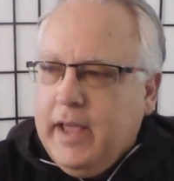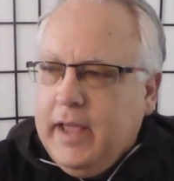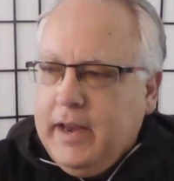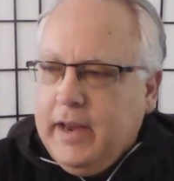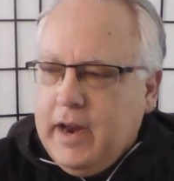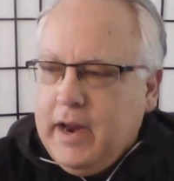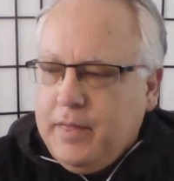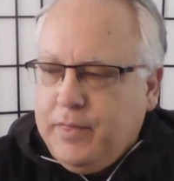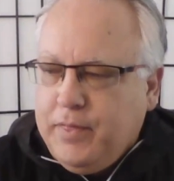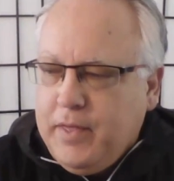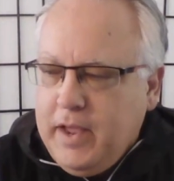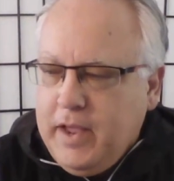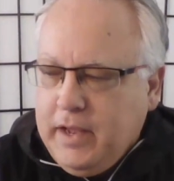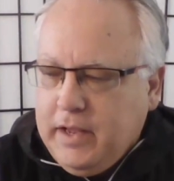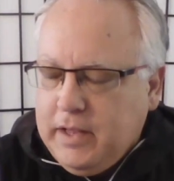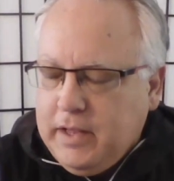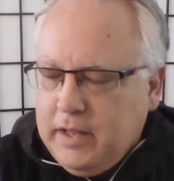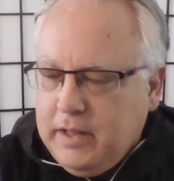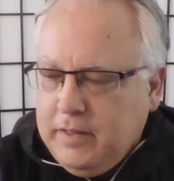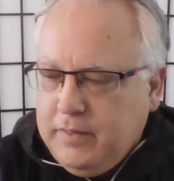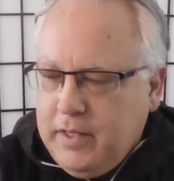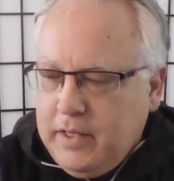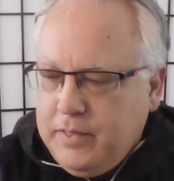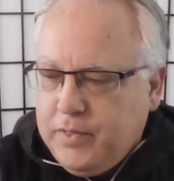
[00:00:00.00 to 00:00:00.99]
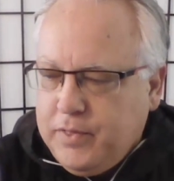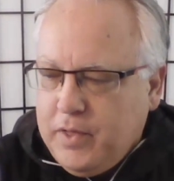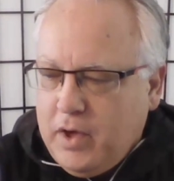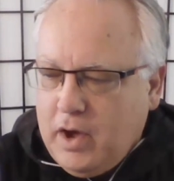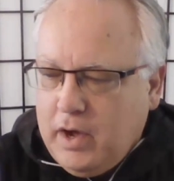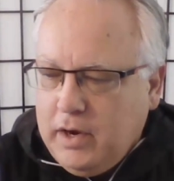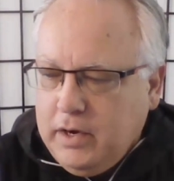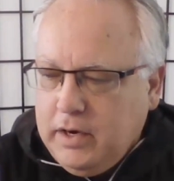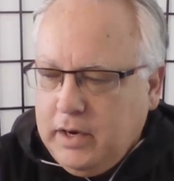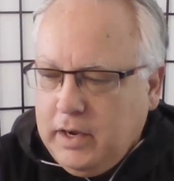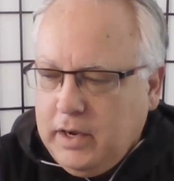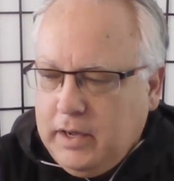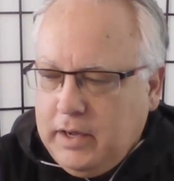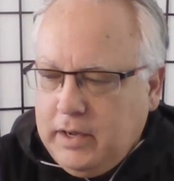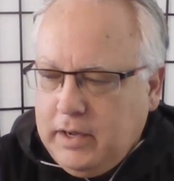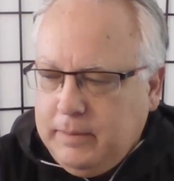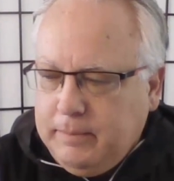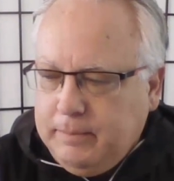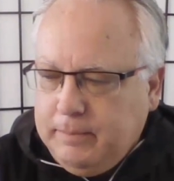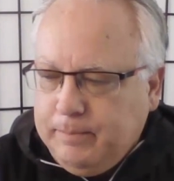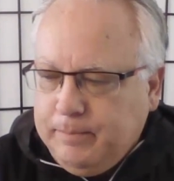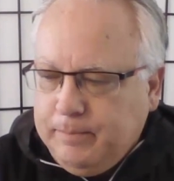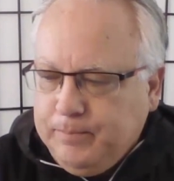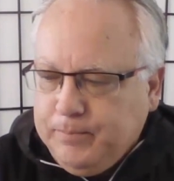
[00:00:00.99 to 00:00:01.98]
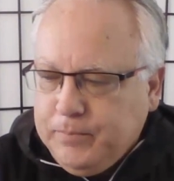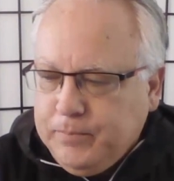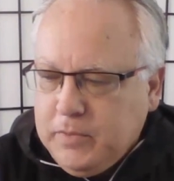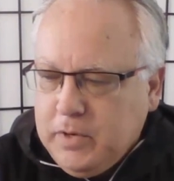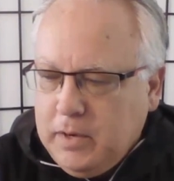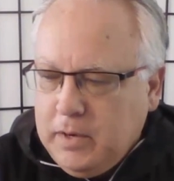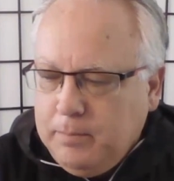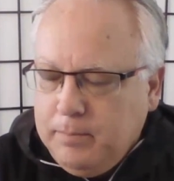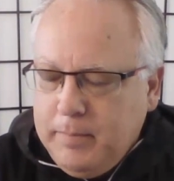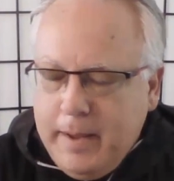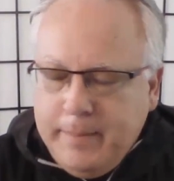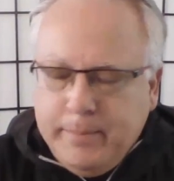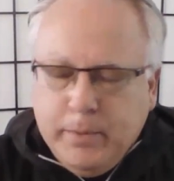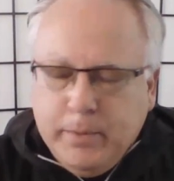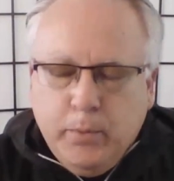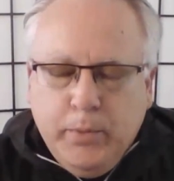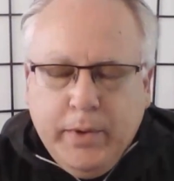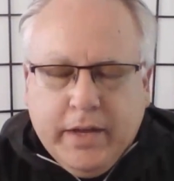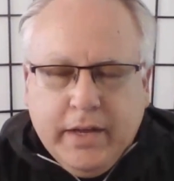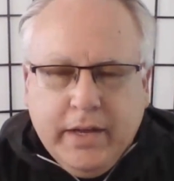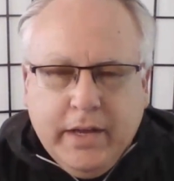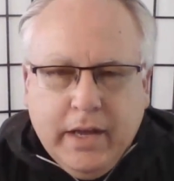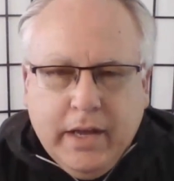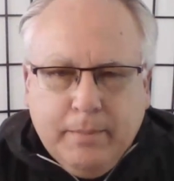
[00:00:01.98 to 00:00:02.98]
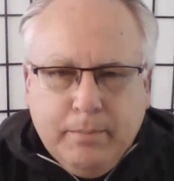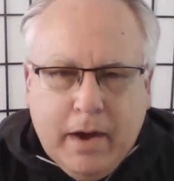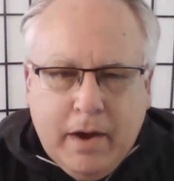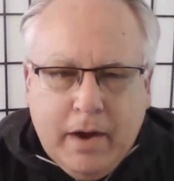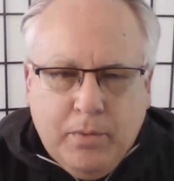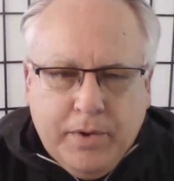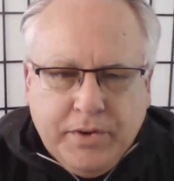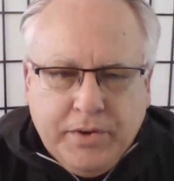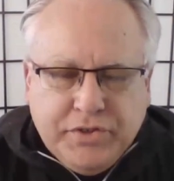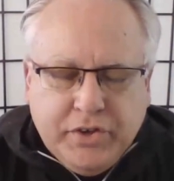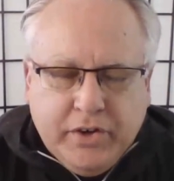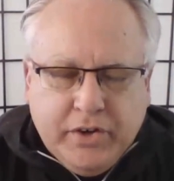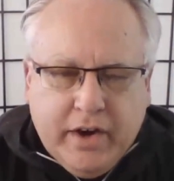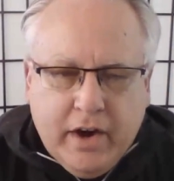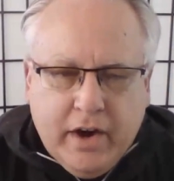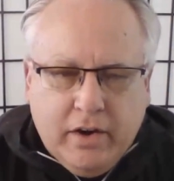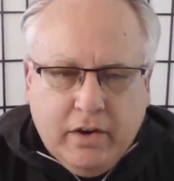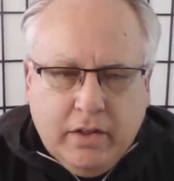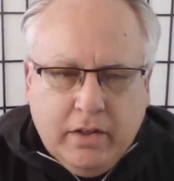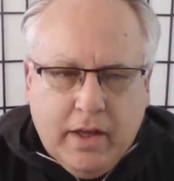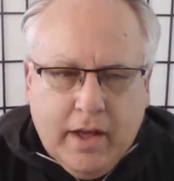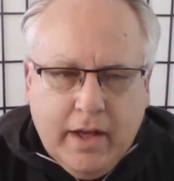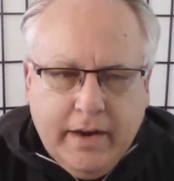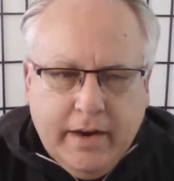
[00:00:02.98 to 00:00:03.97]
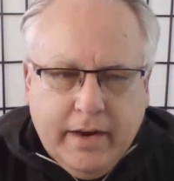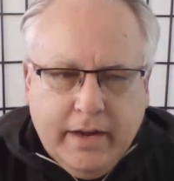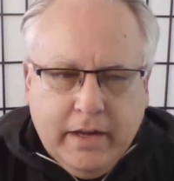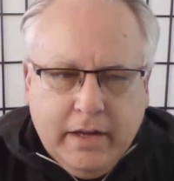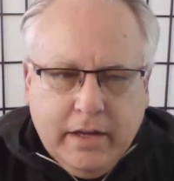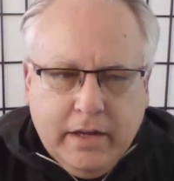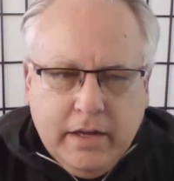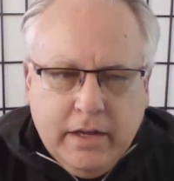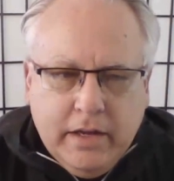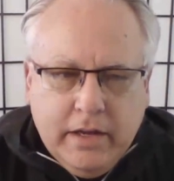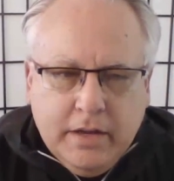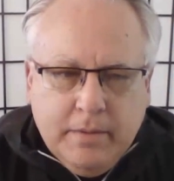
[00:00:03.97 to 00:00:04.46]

And I think they thought maybe we can get by Western Carolina